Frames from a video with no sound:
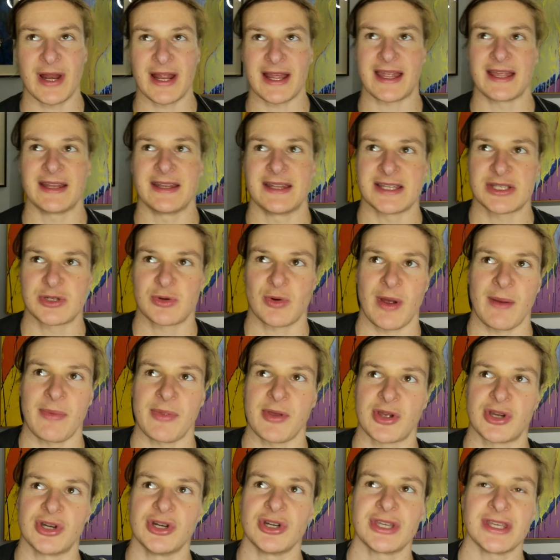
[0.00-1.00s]
I can describe
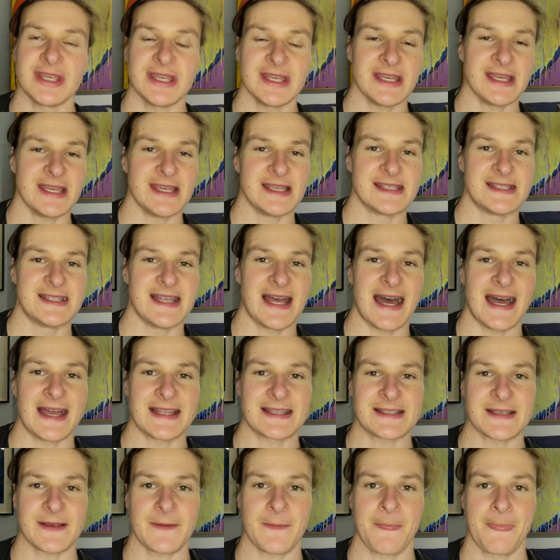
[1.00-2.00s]
the cookie is
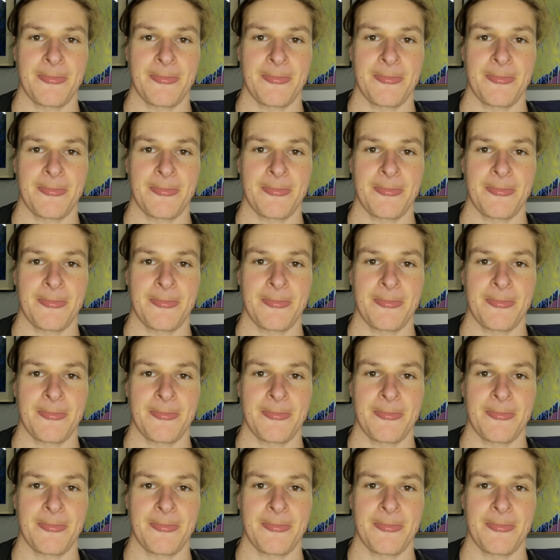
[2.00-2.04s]
that